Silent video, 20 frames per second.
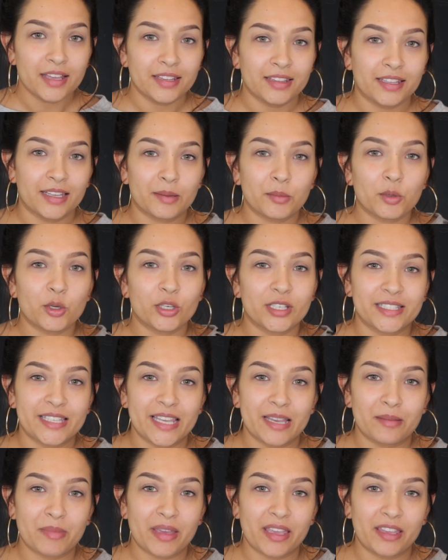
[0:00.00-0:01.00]
Then I'm going to
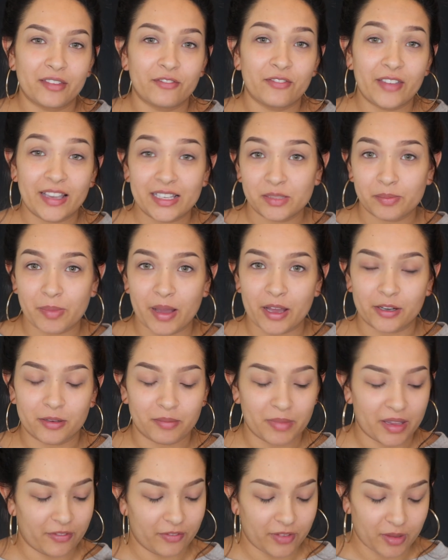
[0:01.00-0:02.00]
take my face powder,
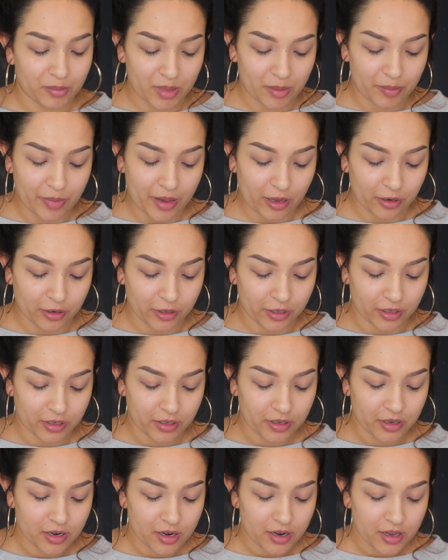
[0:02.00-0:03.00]
my Fit Me
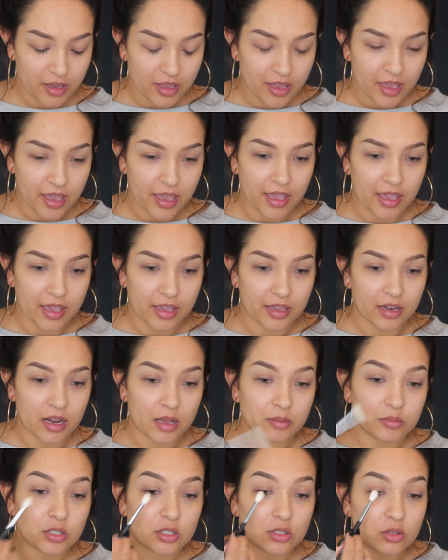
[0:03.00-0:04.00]
powder, and
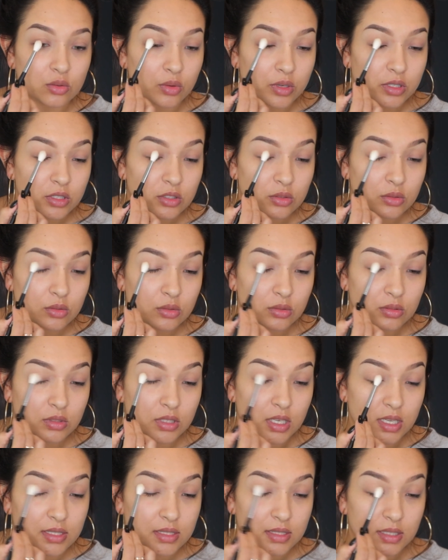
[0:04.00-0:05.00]
I'm just going to
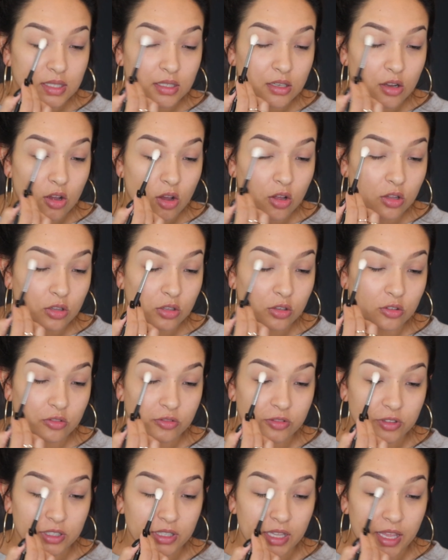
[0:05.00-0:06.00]
dust it all
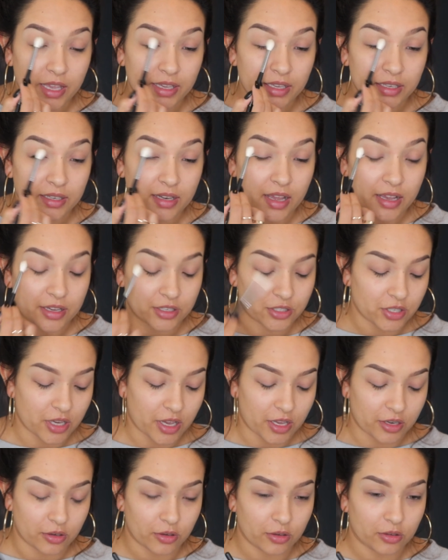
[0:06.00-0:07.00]
over like an
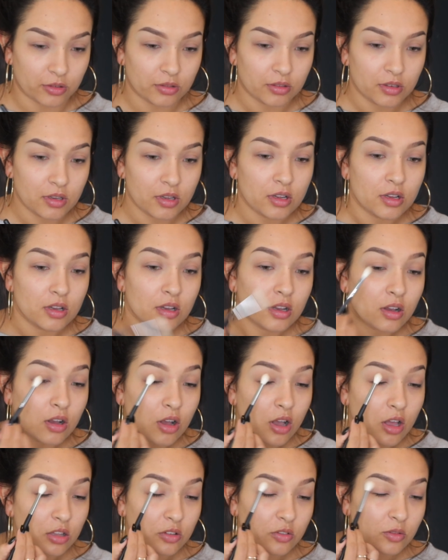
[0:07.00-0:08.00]
eyeshadow,
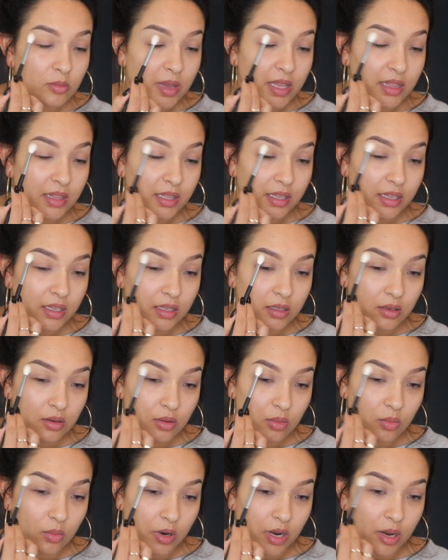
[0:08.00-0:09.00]
all over my lid
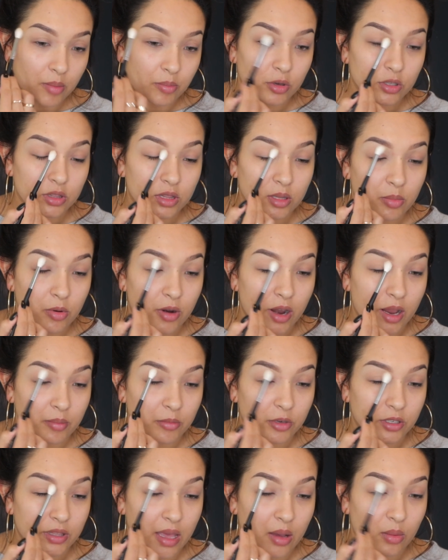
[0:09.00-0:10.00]
where I put the
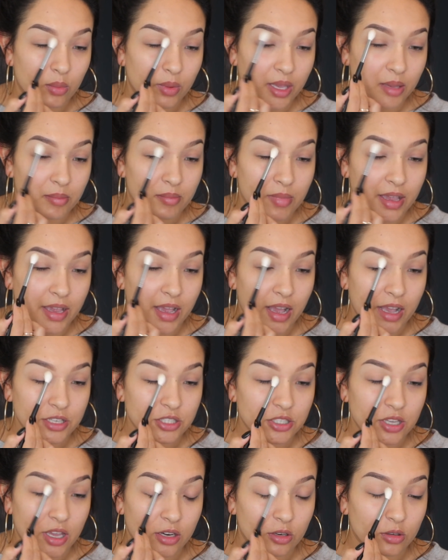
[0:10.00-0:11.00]
primer. That way my
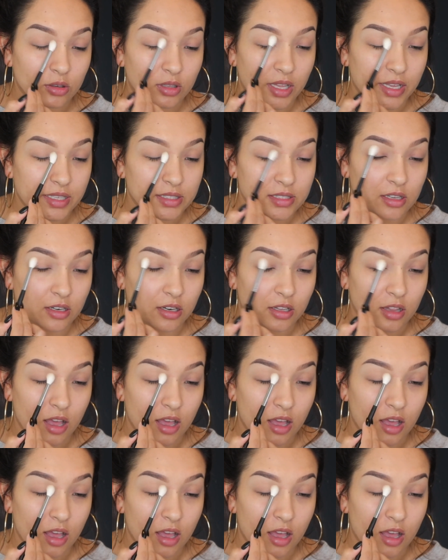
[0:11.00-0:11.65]
eyeshadow glides down a